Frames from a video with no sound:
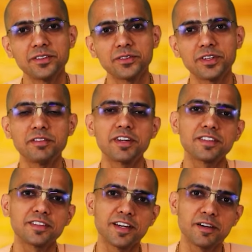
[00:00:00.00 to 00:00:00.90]
So
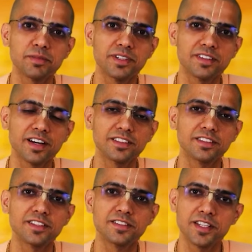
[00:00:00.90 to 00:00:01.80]
reverse has happened.
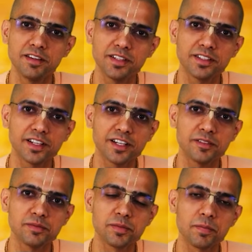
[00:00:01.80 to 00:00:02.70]
Rather than saving
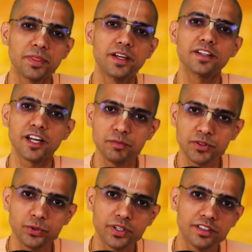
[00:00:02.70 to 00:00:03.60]
time, their time
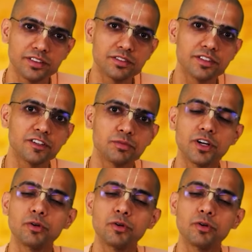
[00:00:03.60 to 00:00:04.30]
is going in this transport.